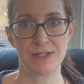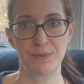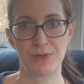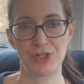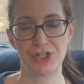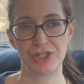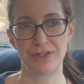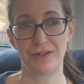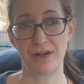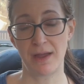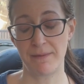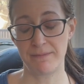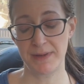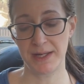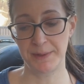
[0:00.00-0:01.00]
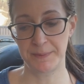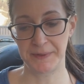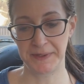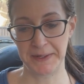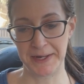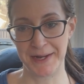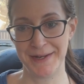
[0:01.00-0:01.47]
which they're not big
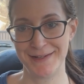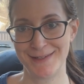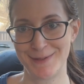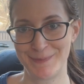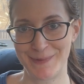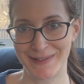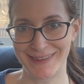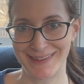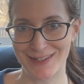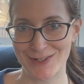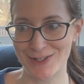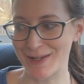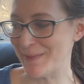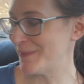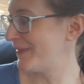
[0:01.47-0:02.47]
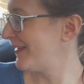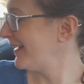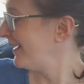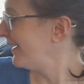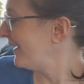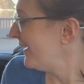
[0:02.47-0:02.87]
plans, but they're something.